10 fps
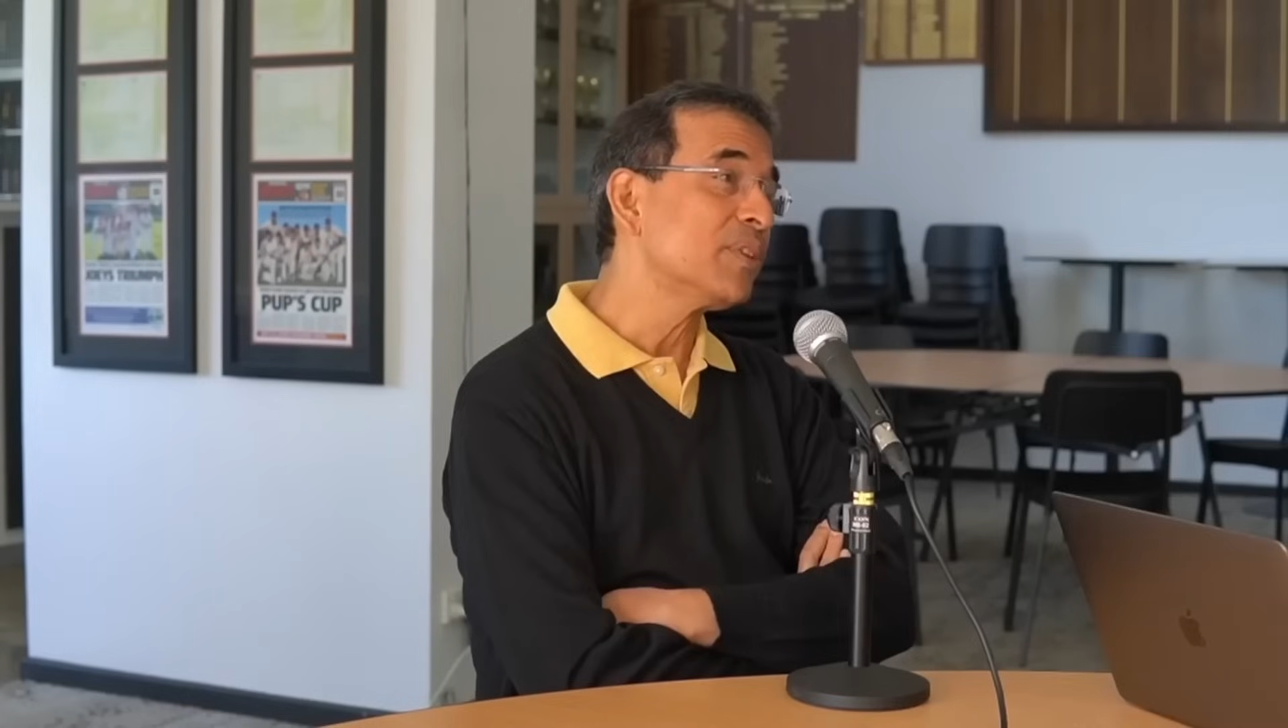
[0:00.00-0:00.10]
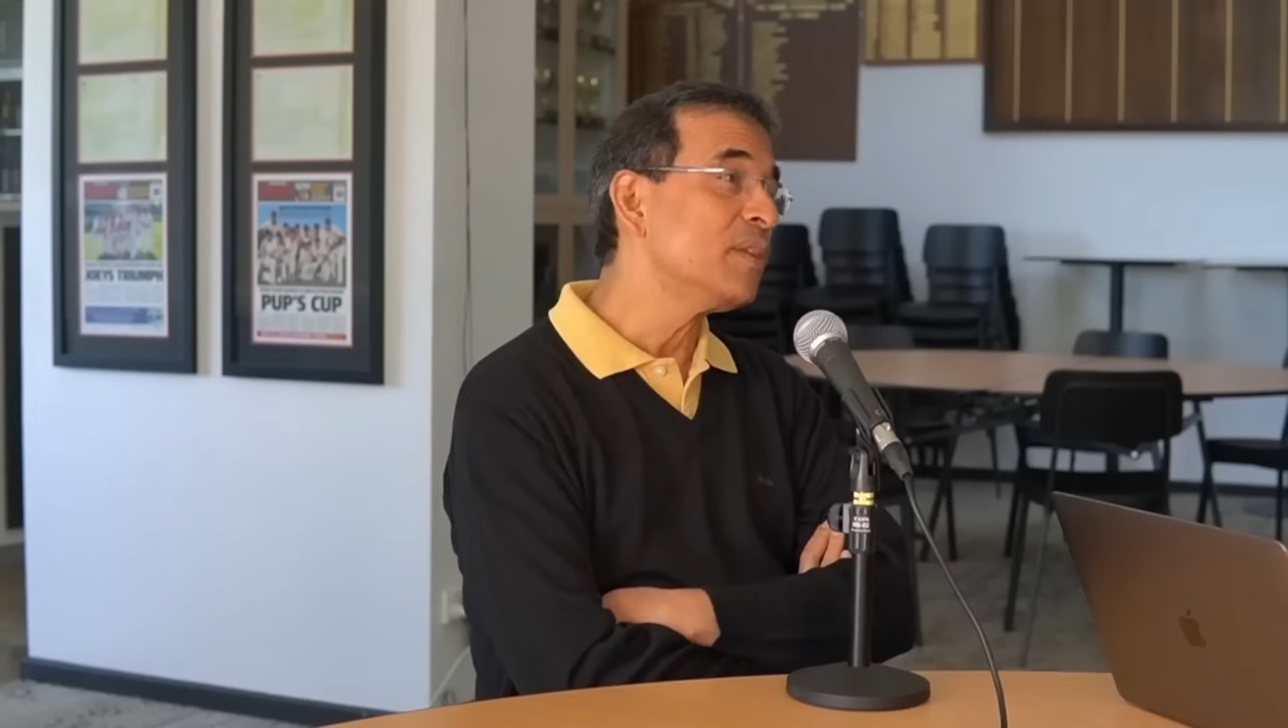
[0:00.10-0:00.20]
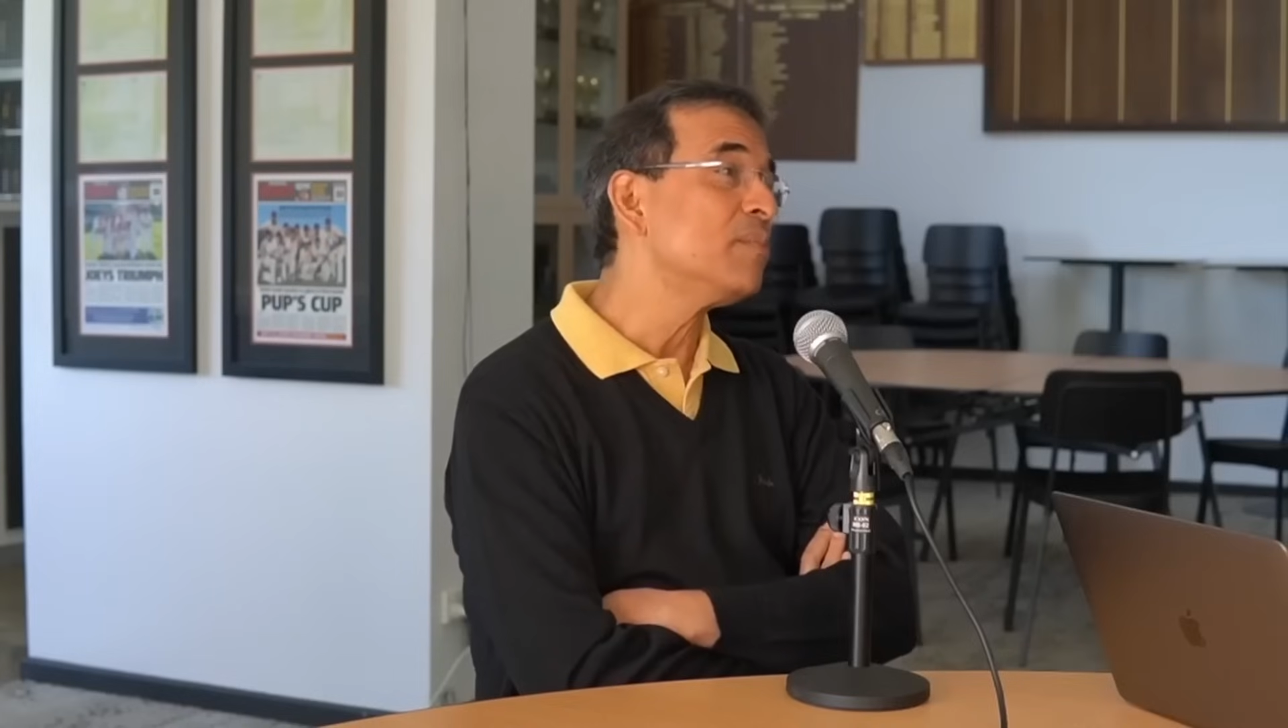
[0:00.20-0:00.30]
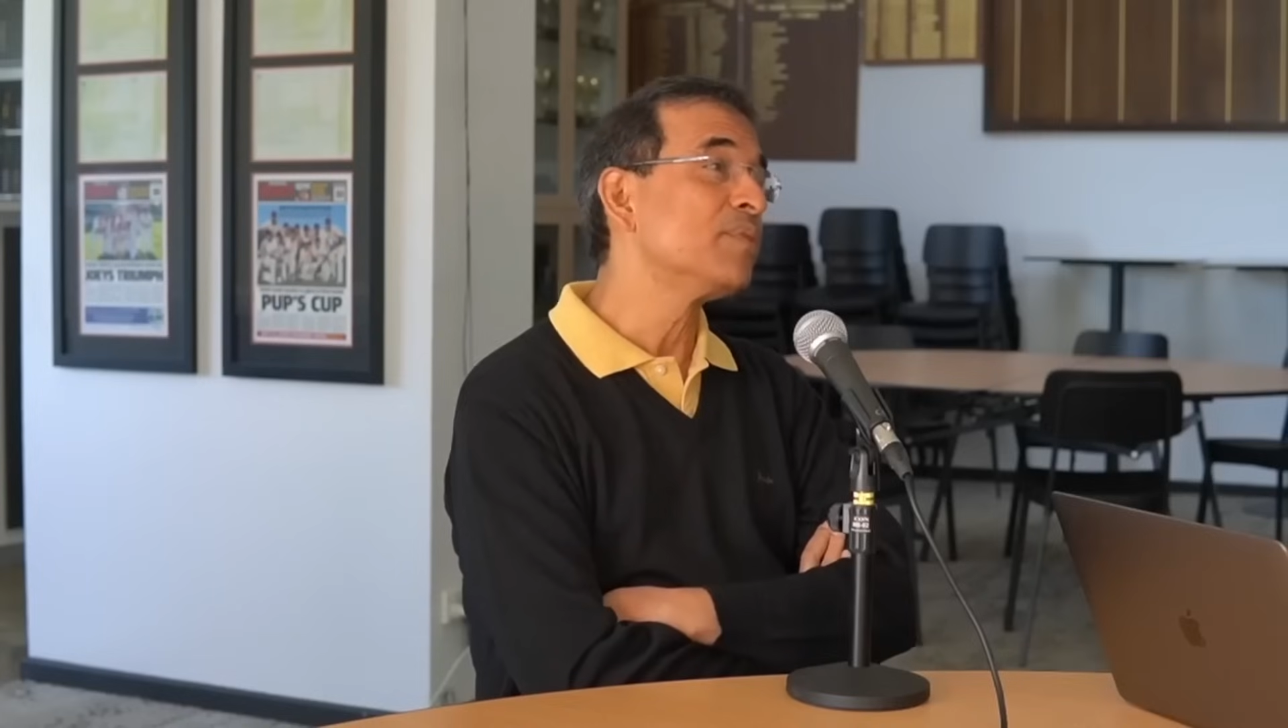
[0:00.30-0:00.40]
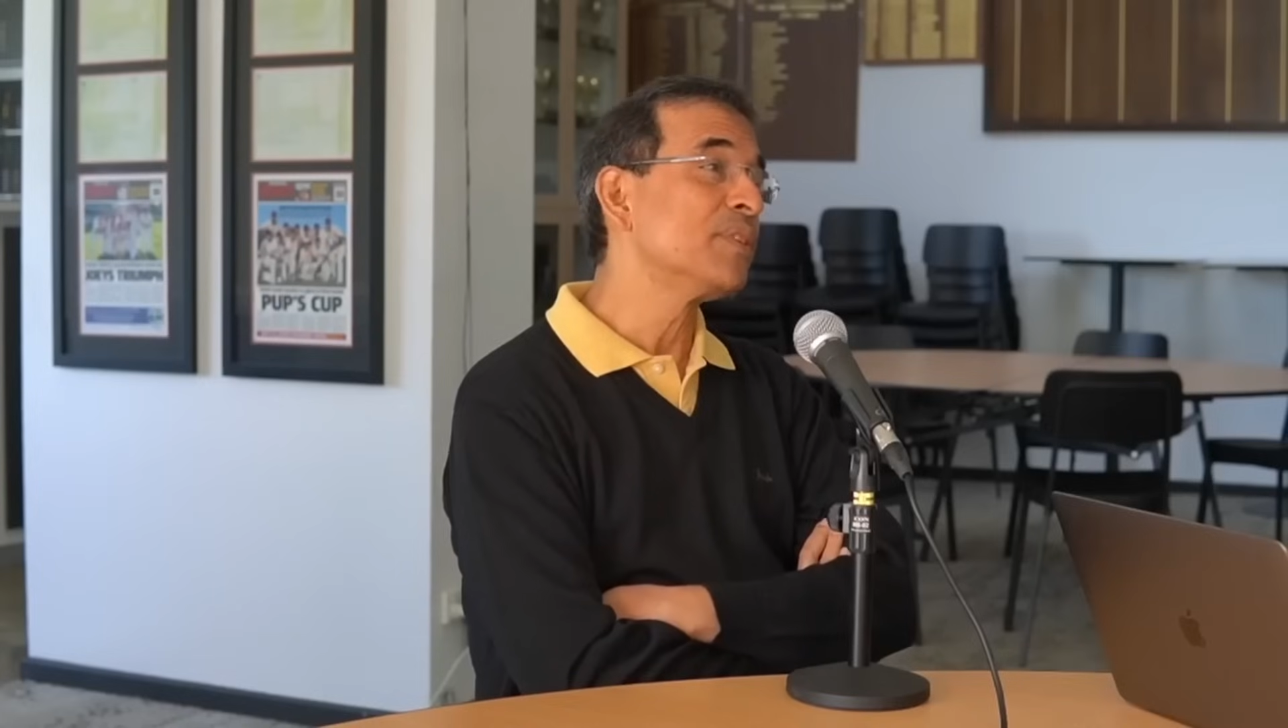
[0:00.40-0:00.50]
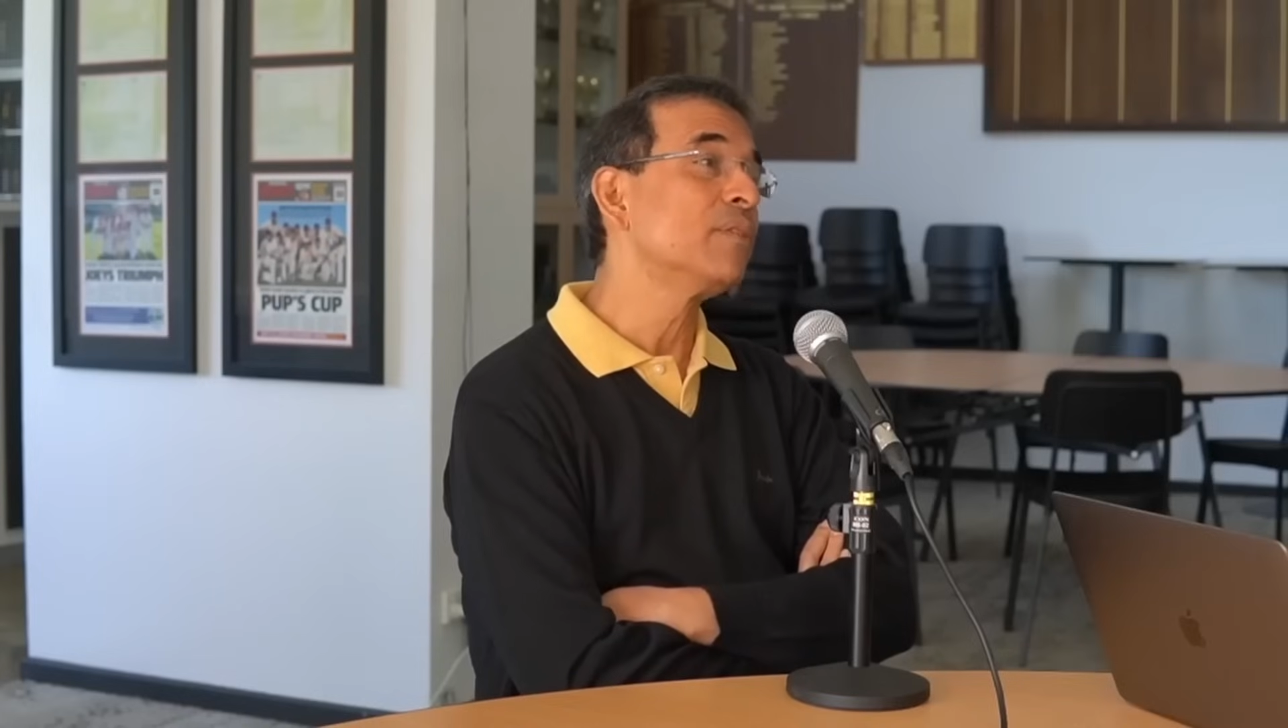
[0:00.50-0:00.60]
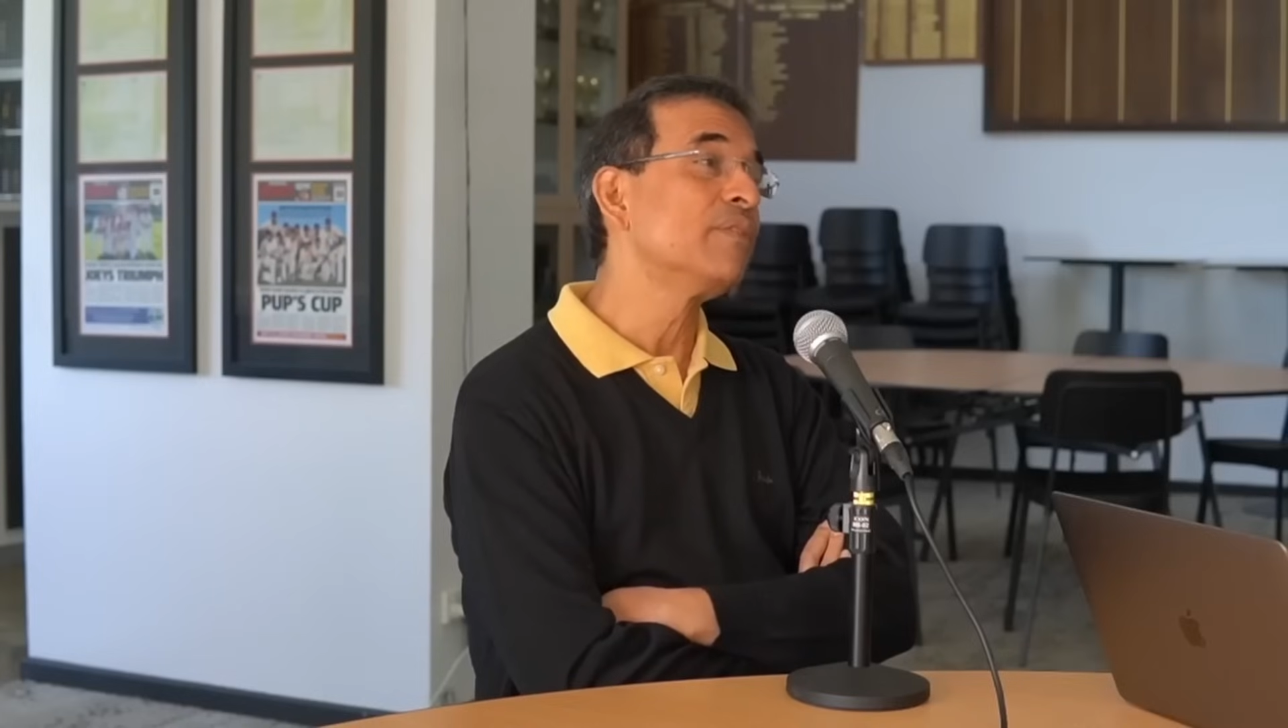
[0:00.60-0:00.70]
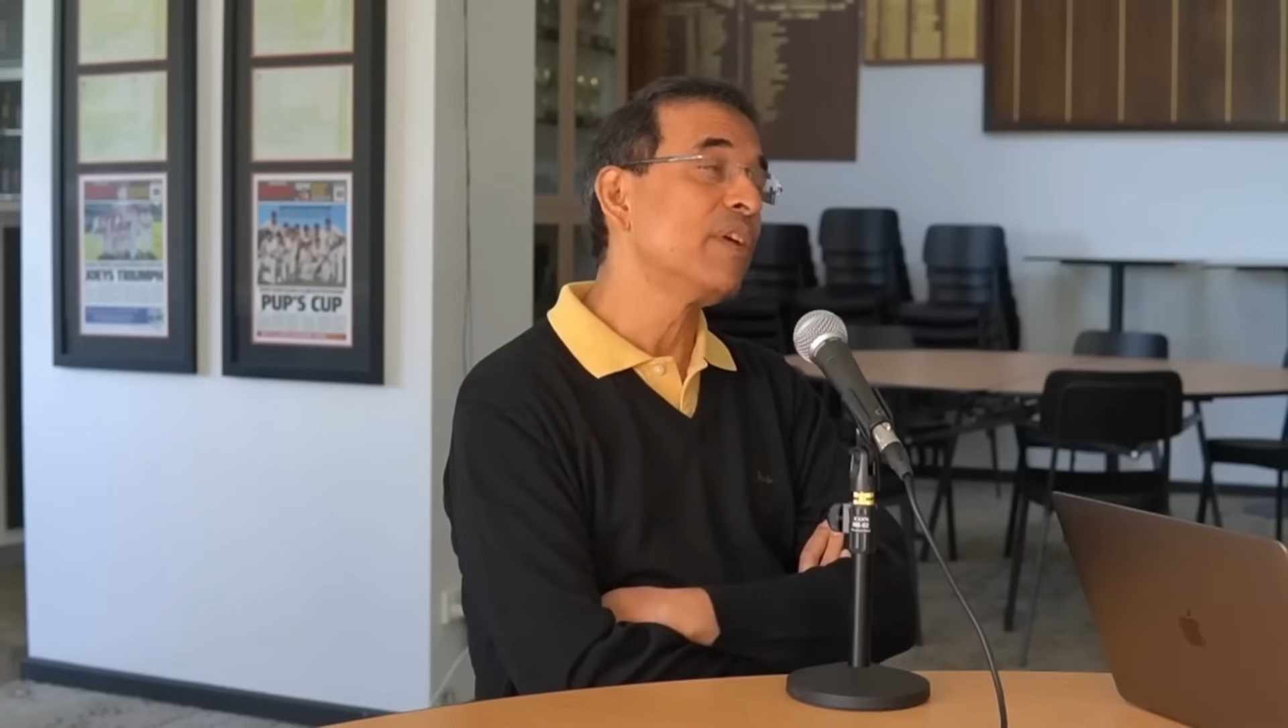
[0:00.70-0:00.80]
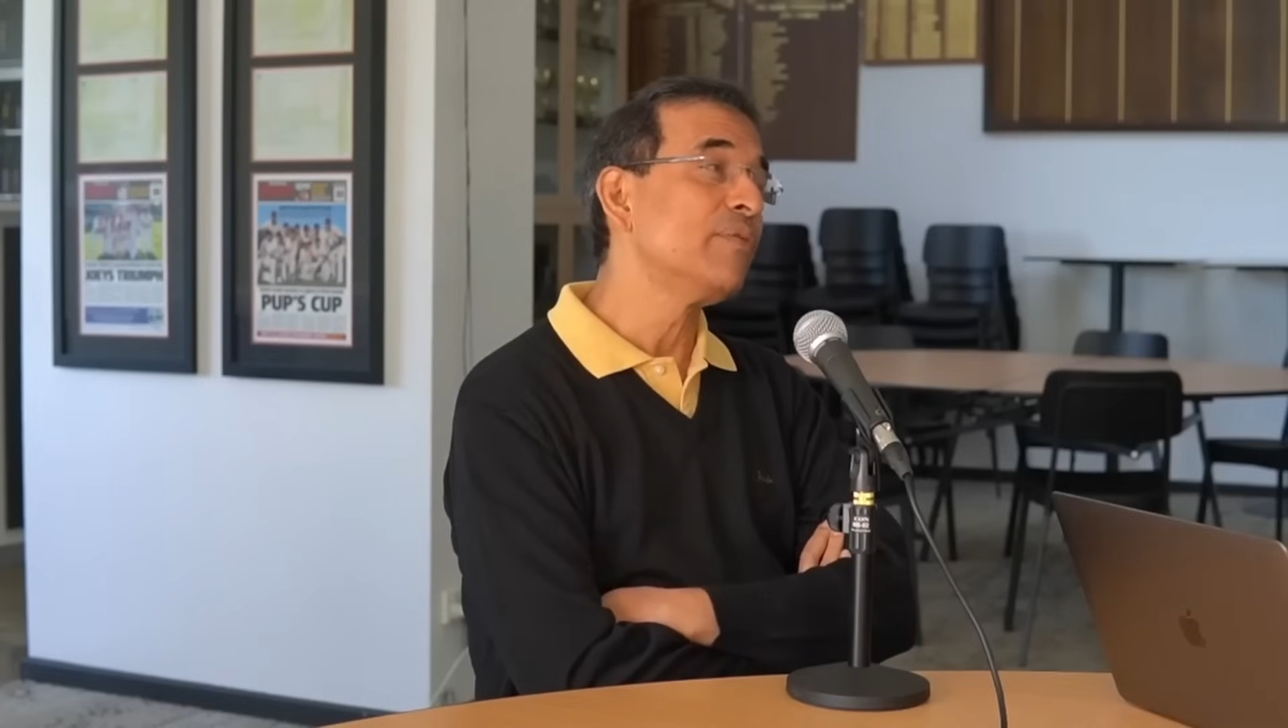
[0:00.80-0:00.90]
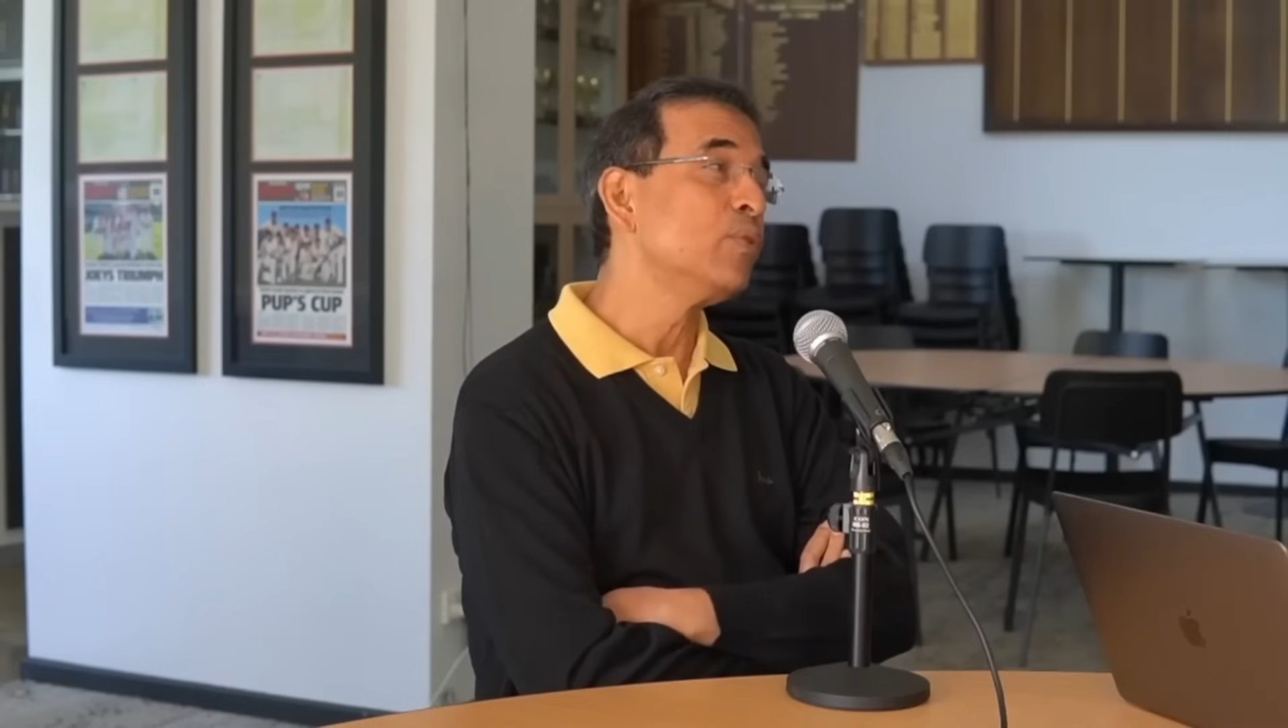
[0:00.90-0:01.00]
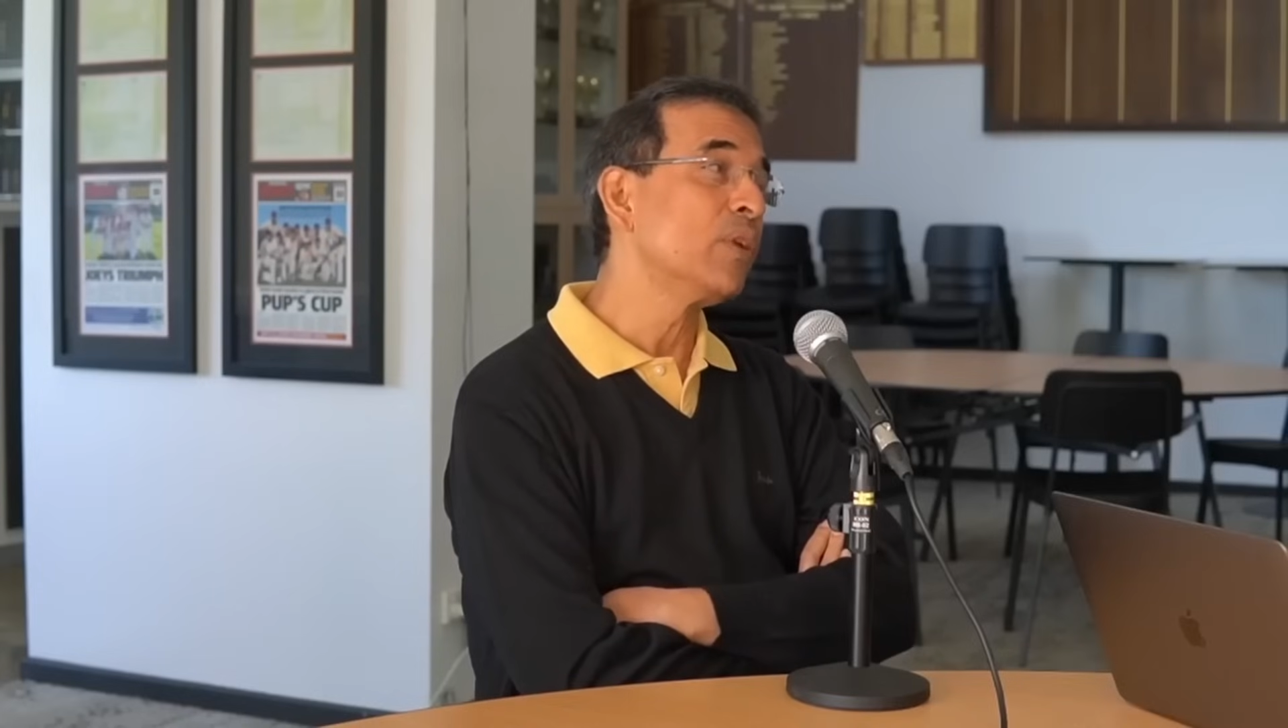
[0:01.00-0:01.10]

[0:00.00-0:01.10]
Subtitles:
80% of the revenue